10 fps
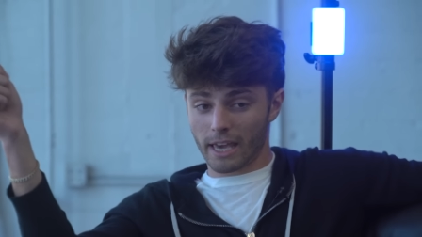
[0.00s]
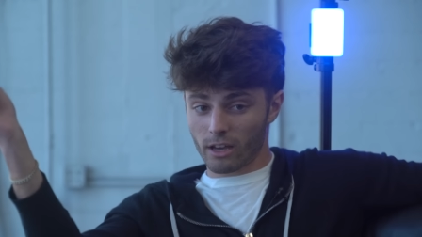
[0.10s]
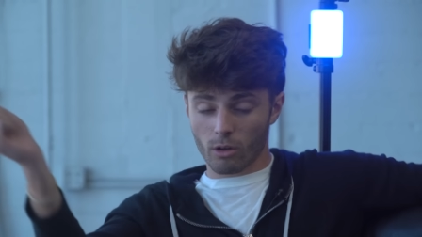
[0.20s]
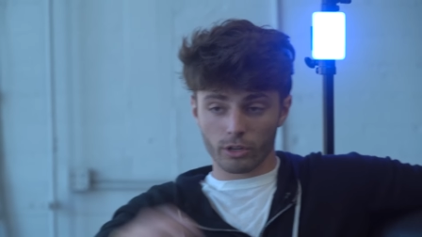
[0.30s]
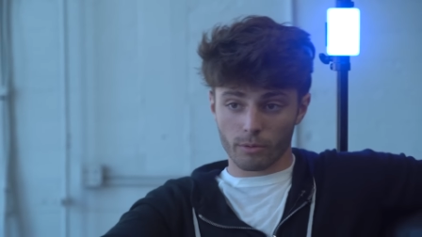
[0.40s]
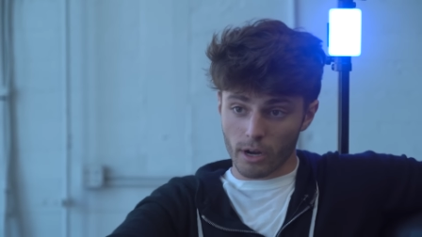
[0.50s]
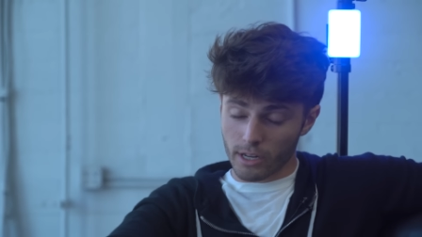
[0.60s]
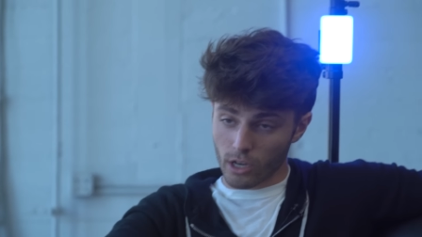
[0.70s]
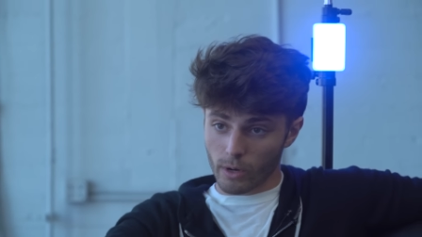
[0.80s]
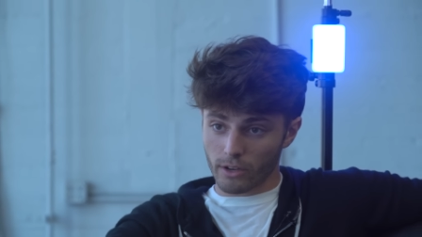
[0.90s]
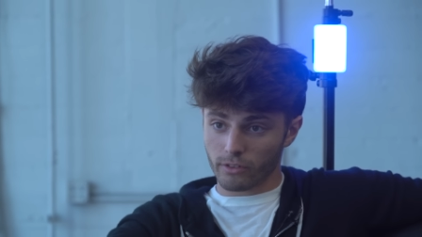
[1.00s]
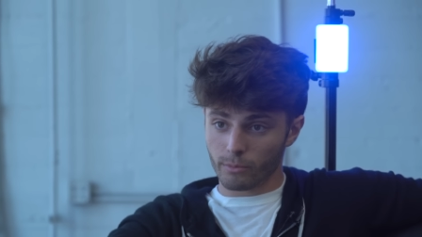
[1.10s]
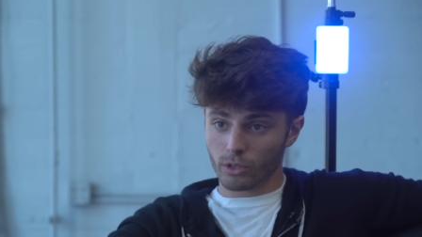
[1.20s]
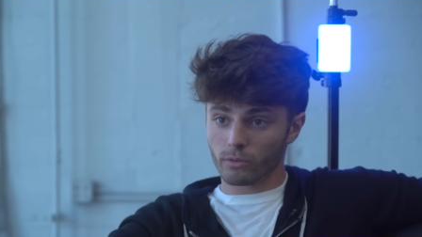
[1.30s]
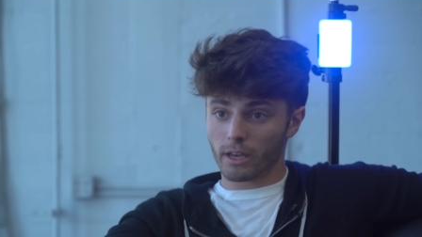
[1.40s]
take all your money away
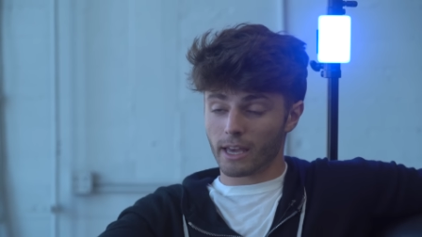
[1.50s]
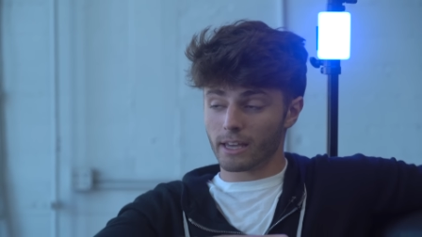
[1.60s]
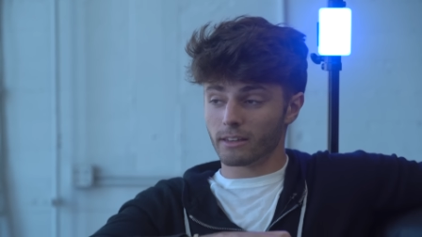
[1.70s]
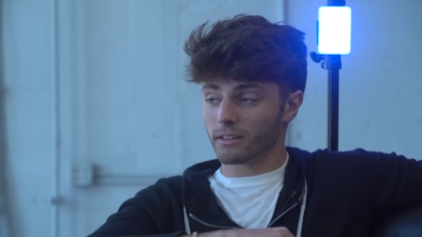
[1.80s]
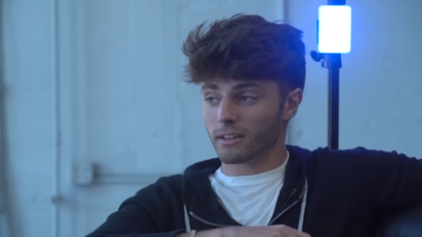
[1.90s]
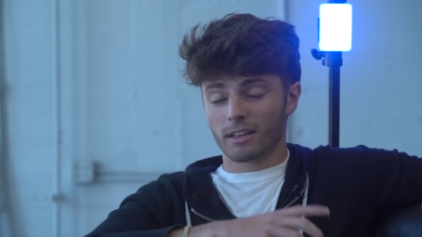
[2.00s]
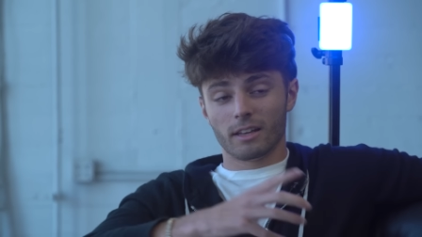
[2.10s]
from you and